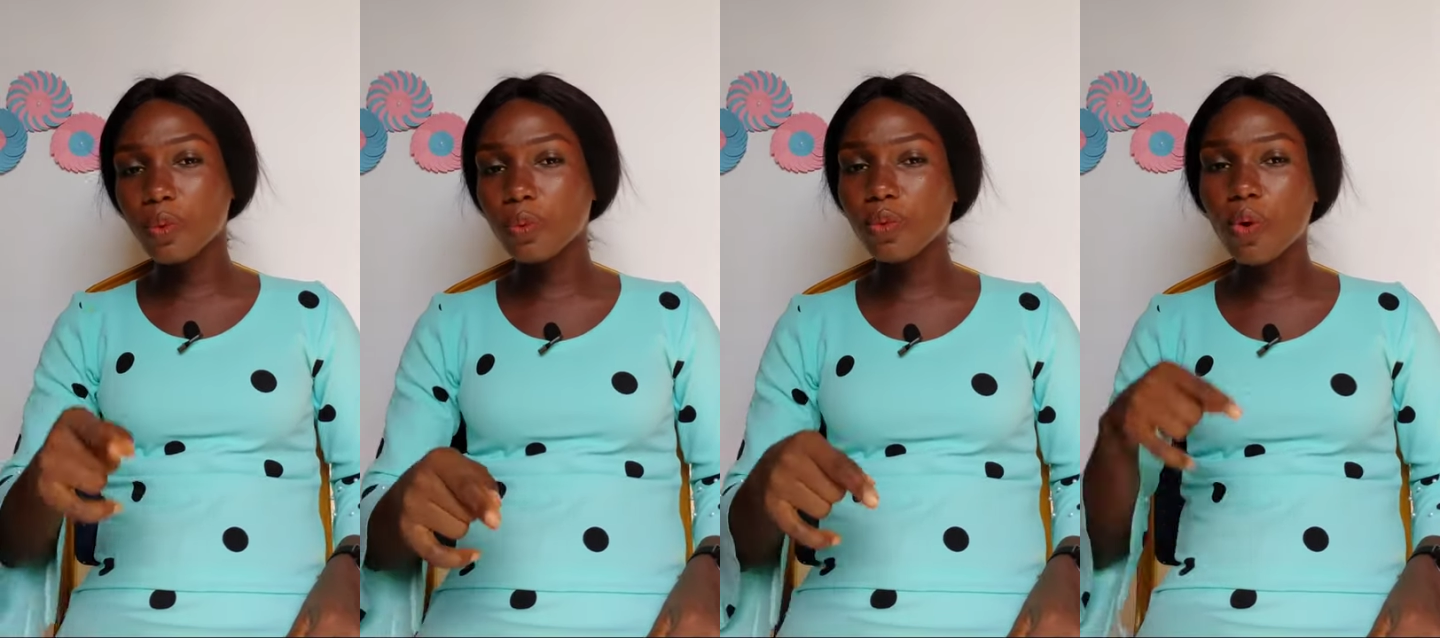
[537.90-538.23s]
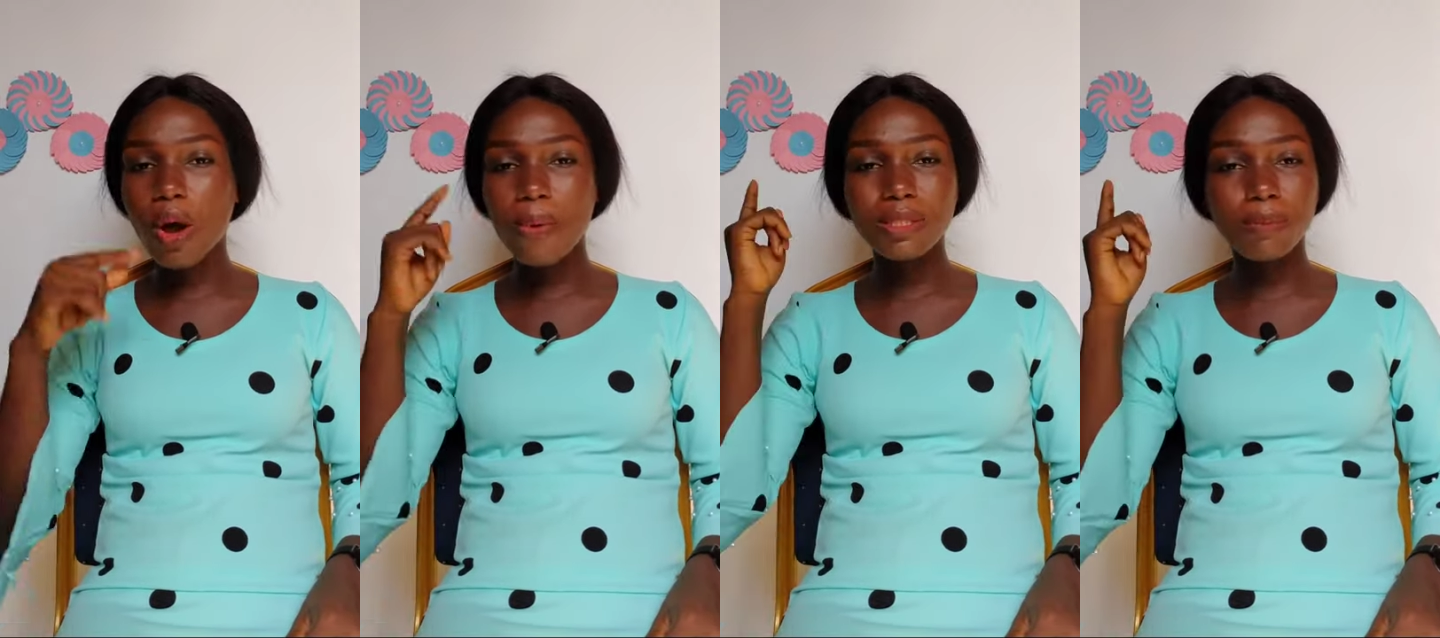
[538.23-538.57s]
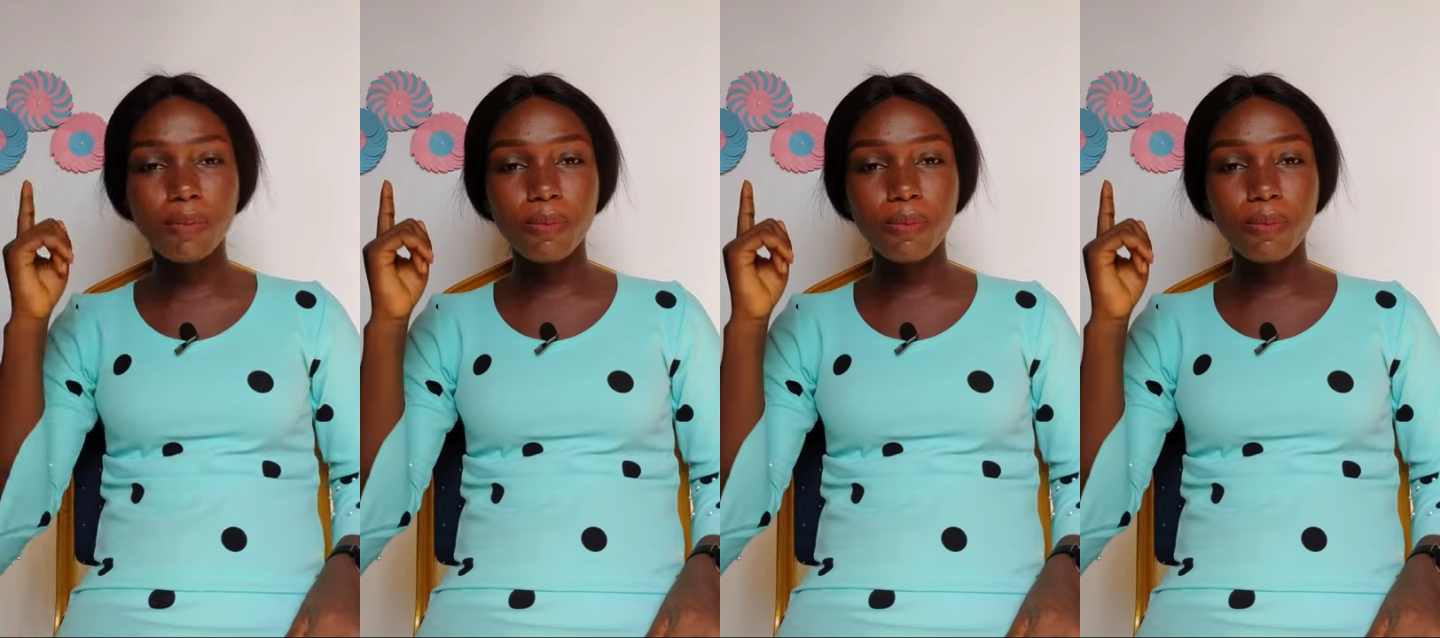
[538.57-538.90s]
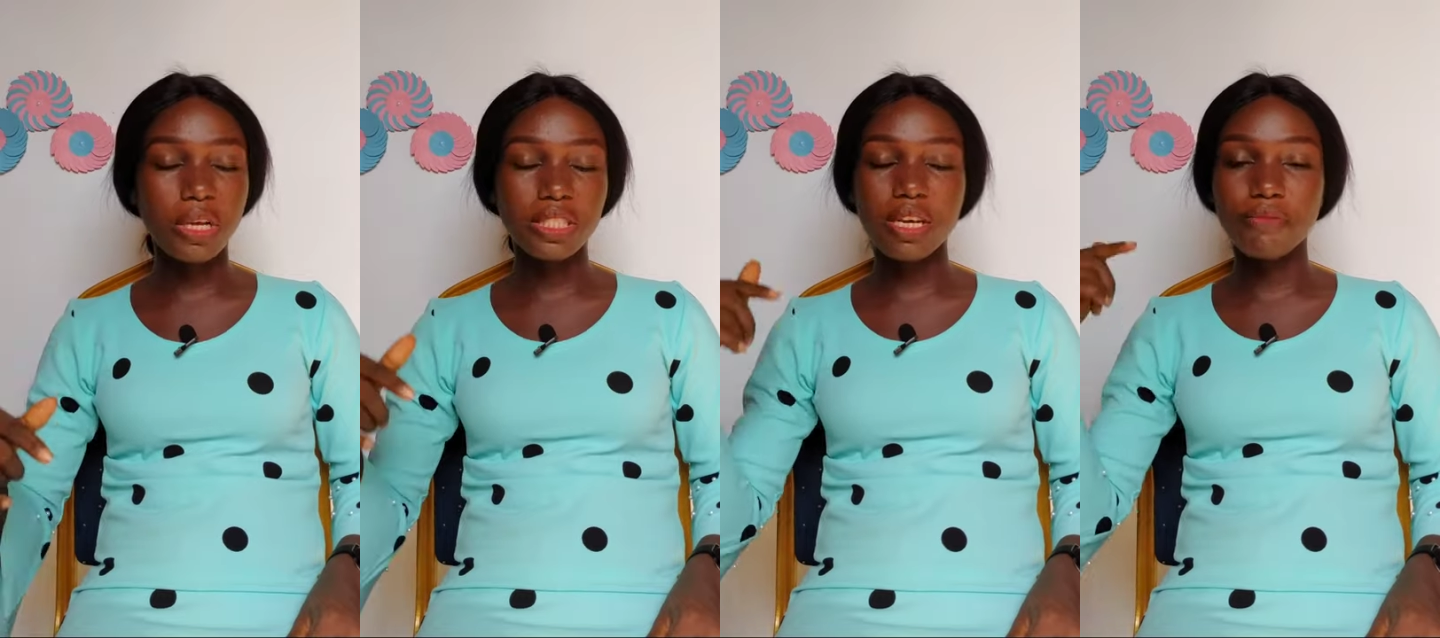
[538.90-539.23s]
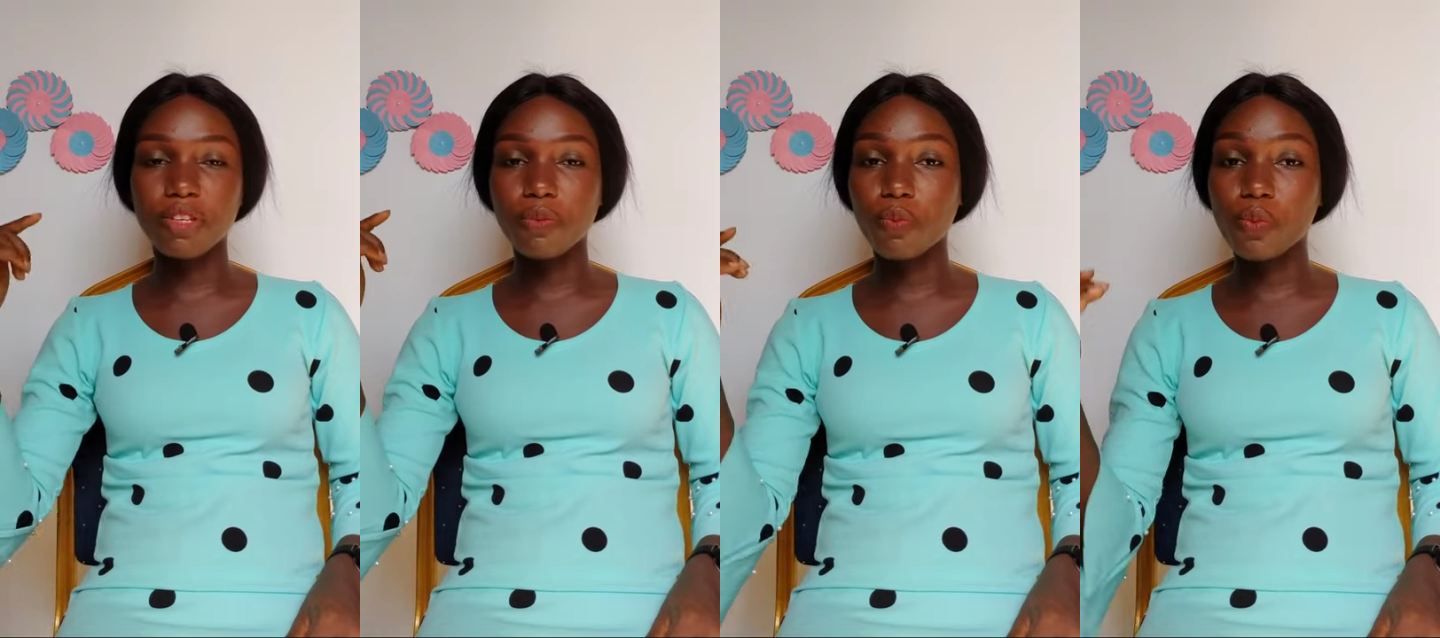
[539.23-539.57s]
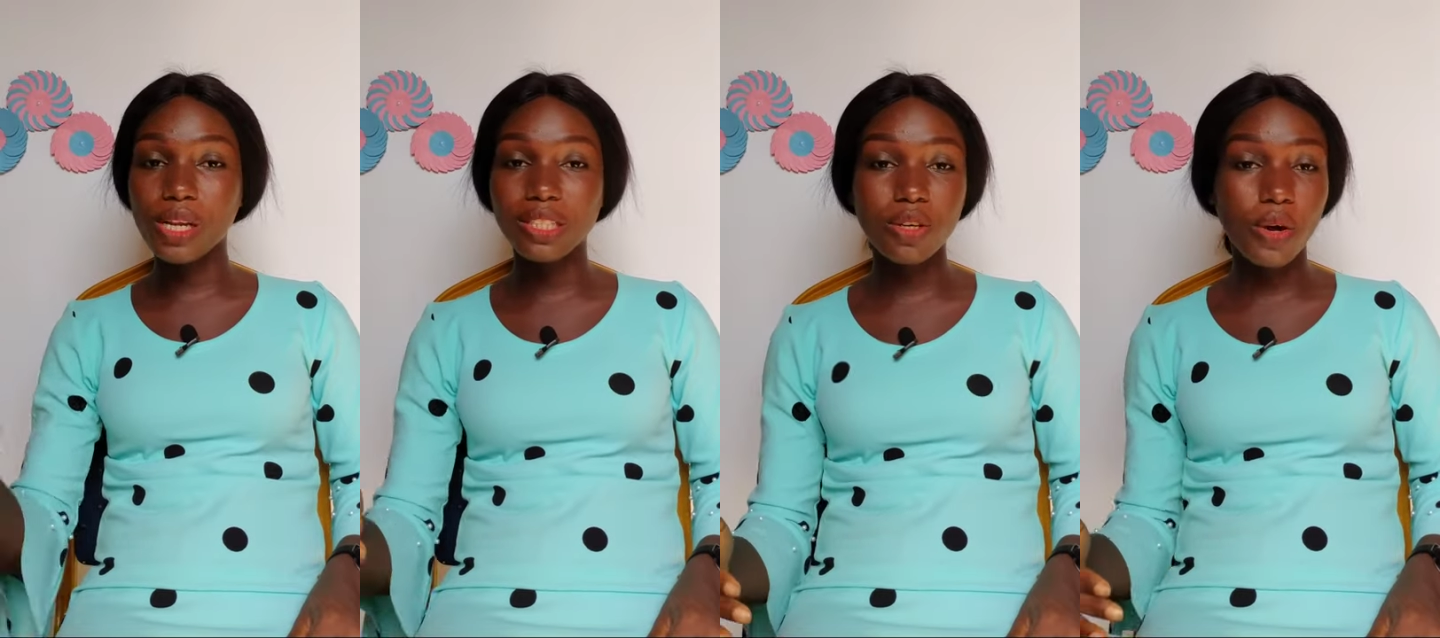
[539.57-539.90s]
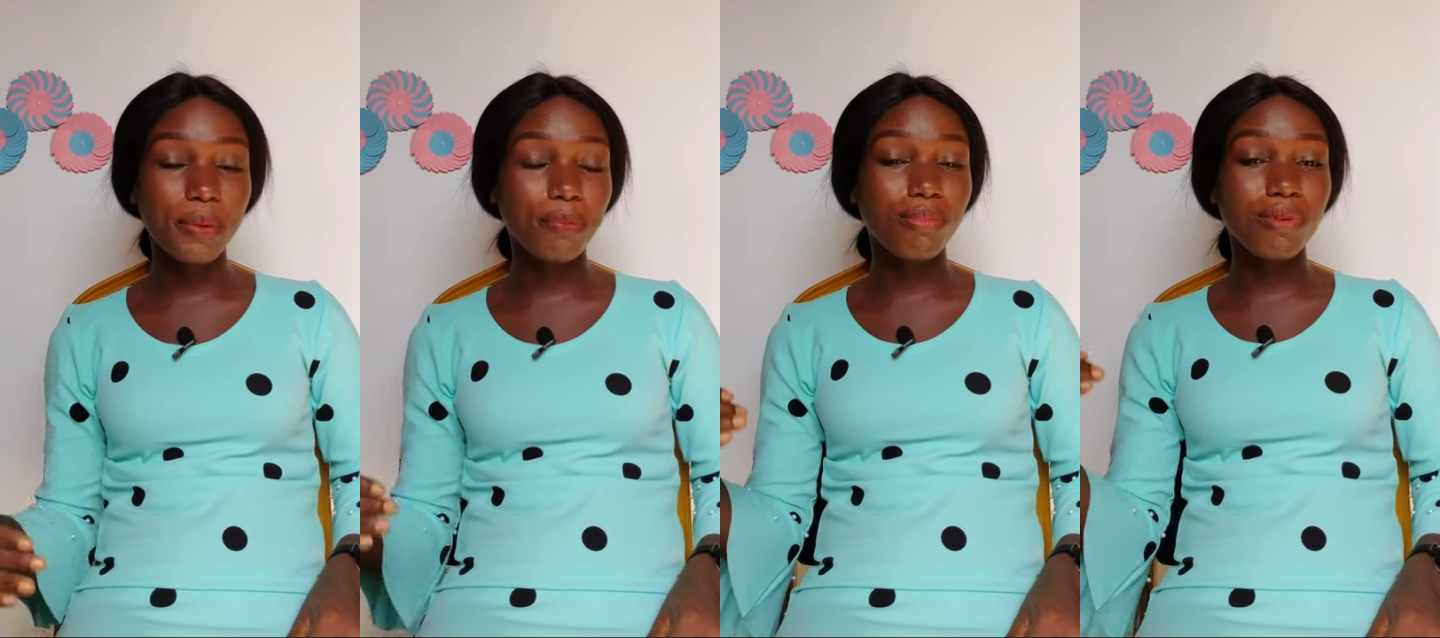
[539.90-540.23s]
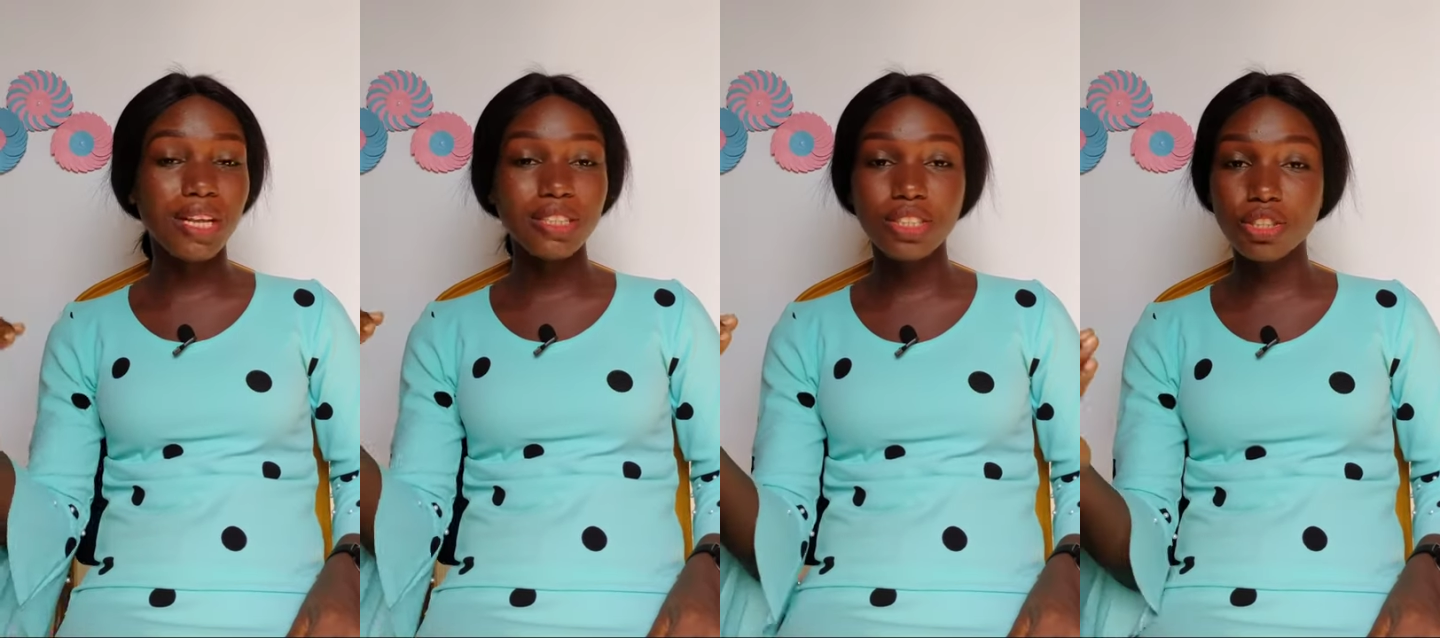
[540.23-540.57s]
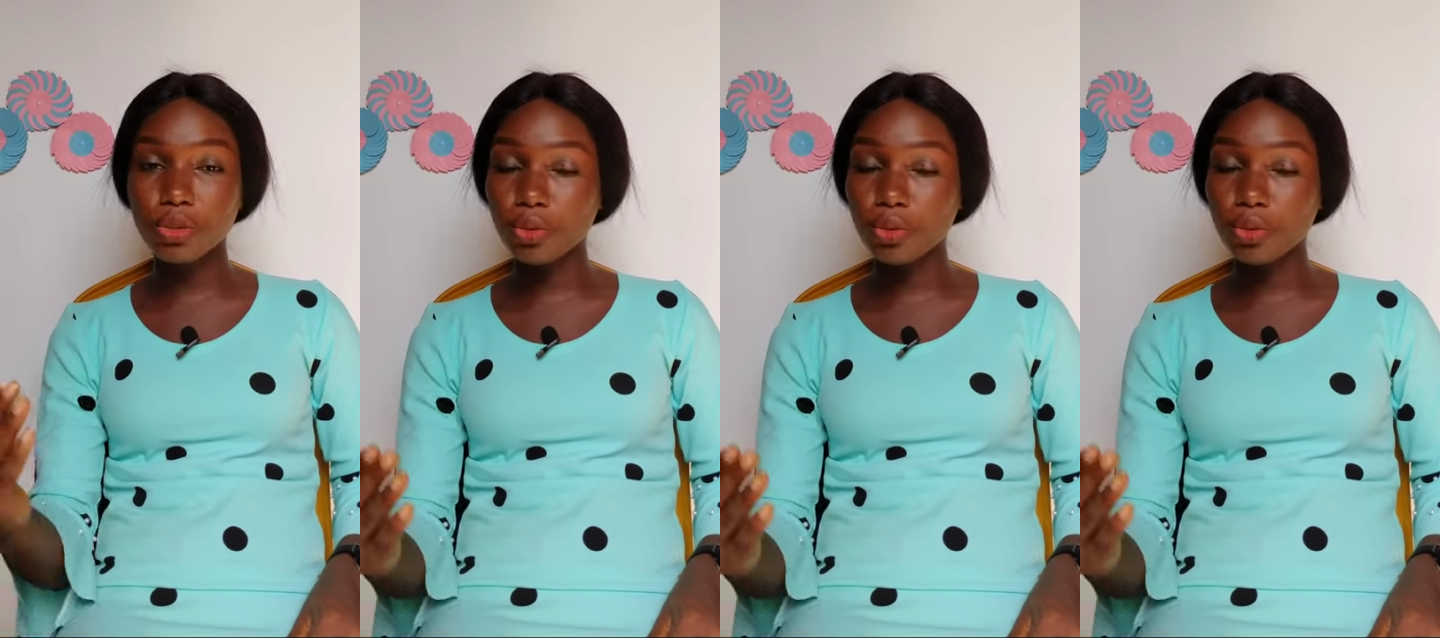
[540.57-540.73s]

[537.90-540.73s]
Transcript: You will know, always position yourself in ways or in places